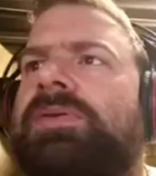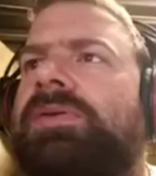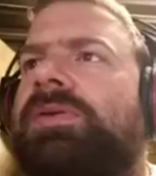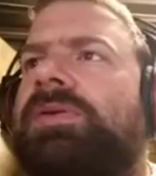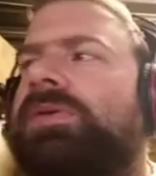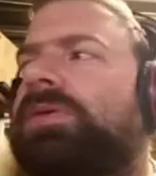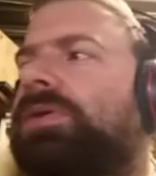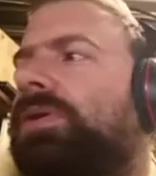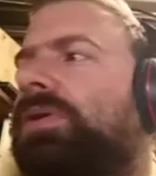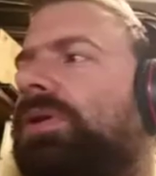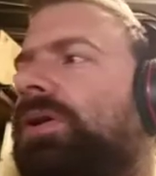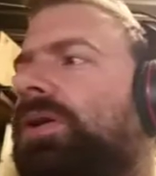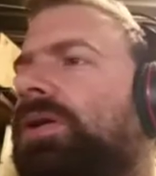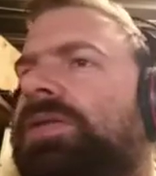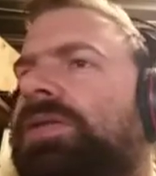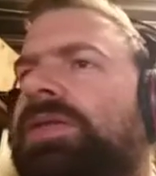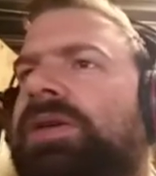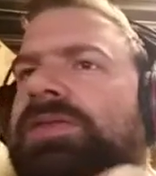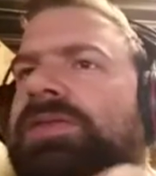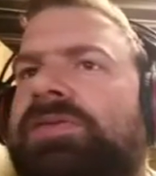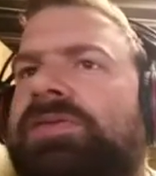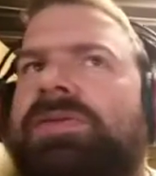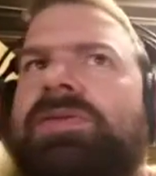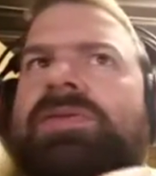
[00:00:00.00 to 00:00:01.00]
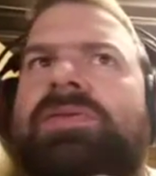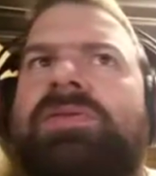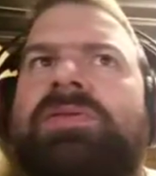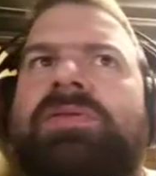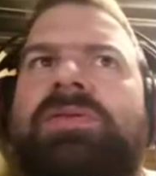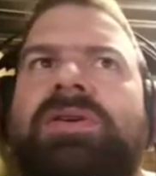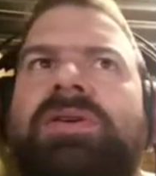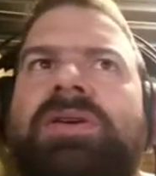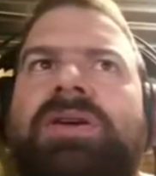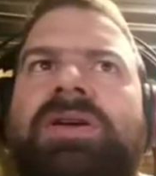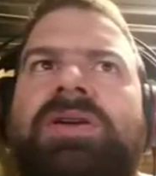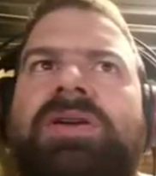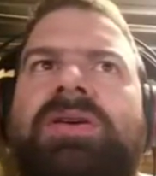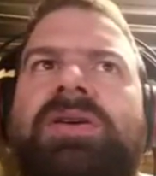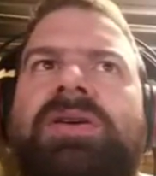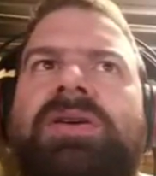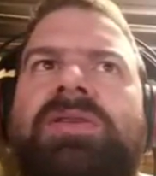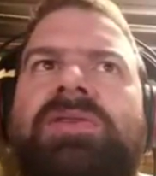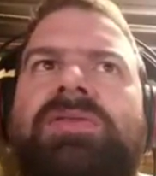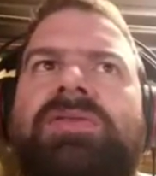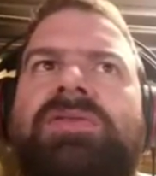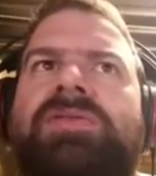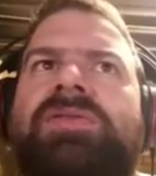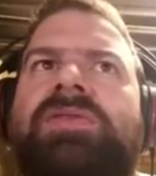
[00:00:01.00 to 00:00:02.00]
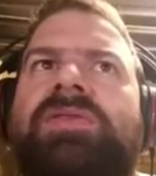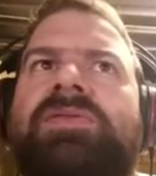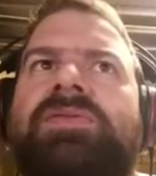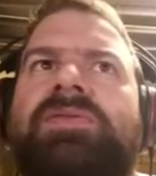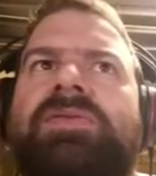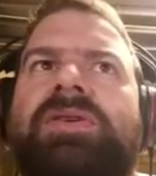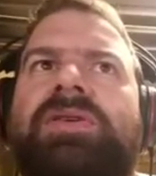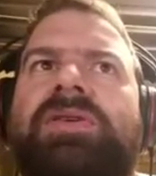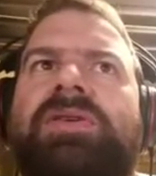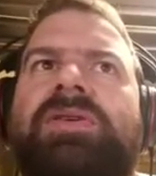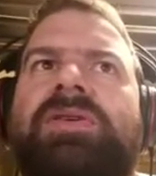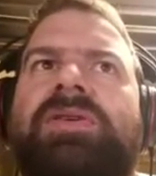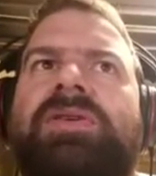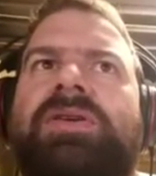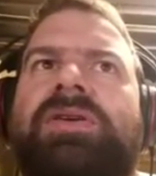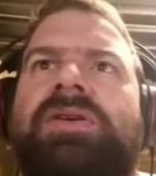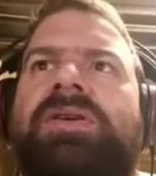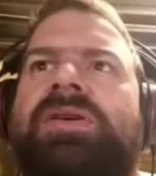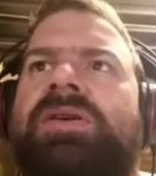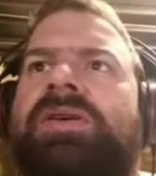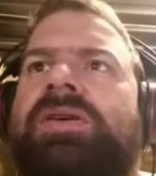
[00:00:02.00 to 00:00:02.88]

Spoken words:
take global off of grab.